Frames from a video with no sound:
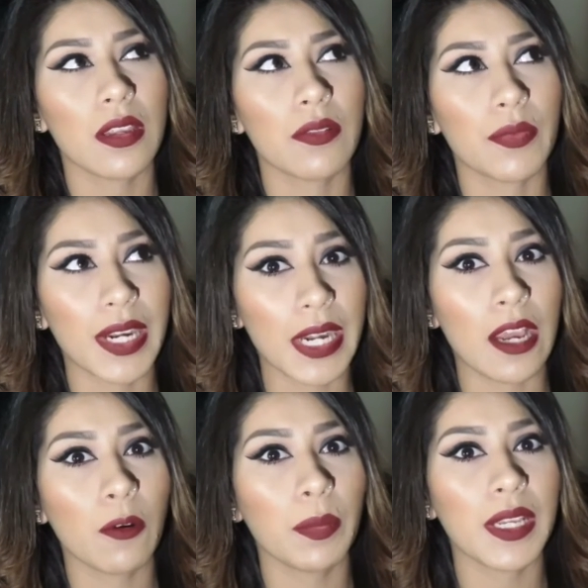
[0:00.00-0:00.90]
right
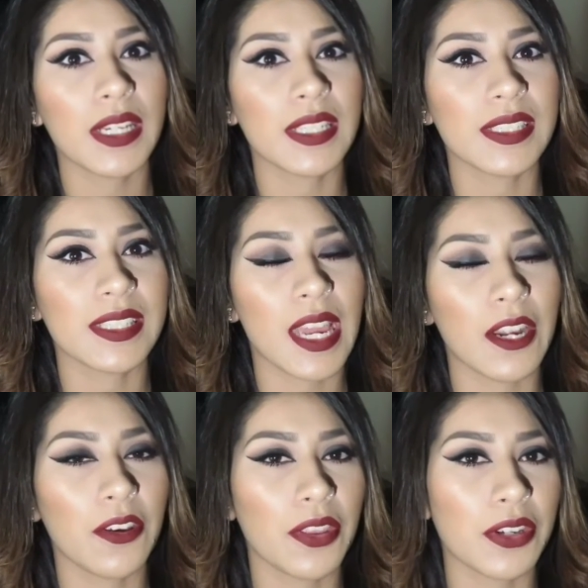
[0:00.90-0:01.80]
now, because I
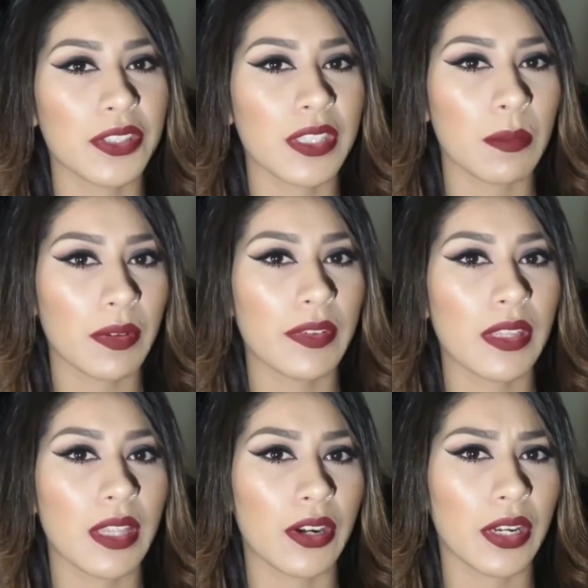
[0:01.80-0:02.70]
know there's some of you
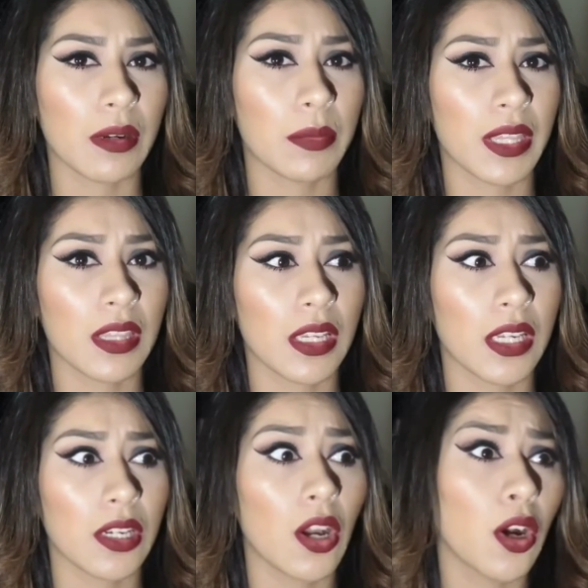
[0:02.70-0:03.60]
that are going to be
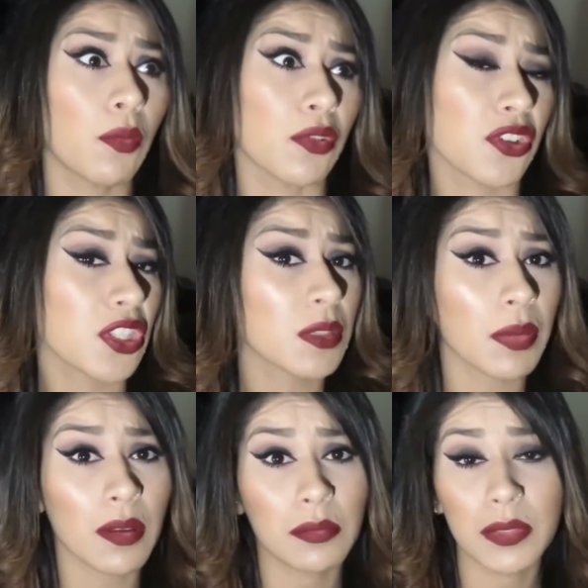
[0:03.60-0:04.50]
thinking, oh well, she's
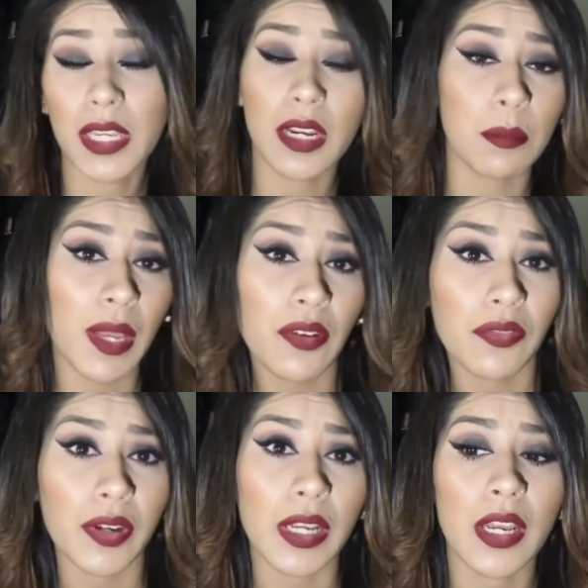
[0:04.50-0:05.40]
probably getting paid
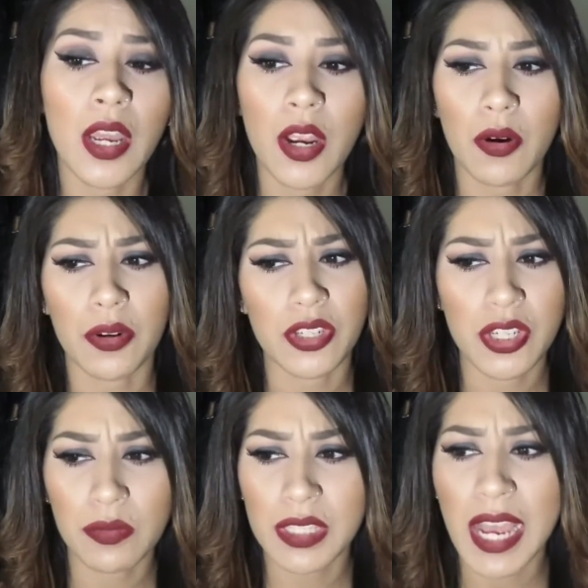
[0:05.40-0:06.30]
for it, or she
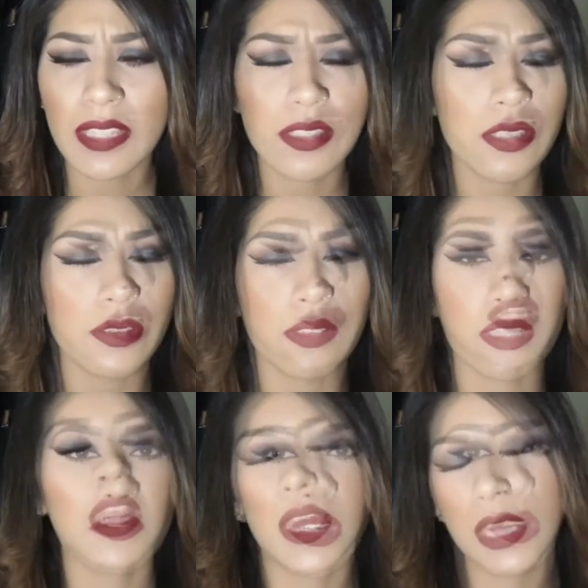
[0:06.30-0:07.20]
was asked to do
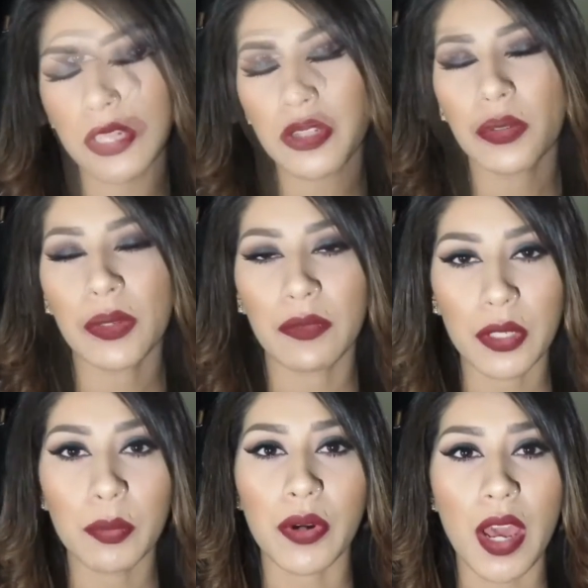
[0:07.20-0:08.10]
this video. I like to review
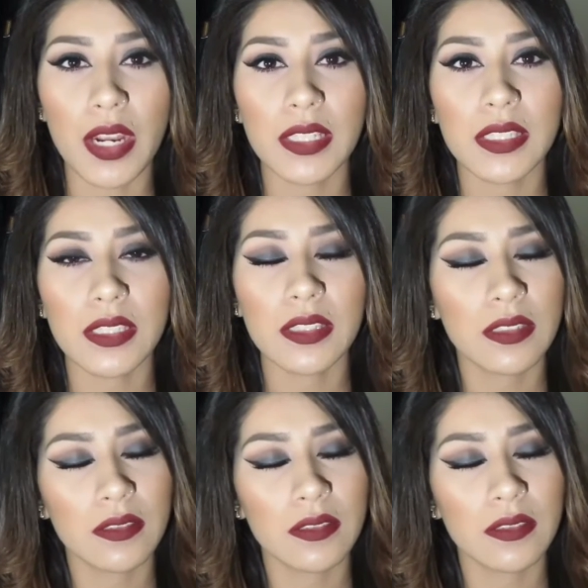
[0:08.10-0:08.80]
products and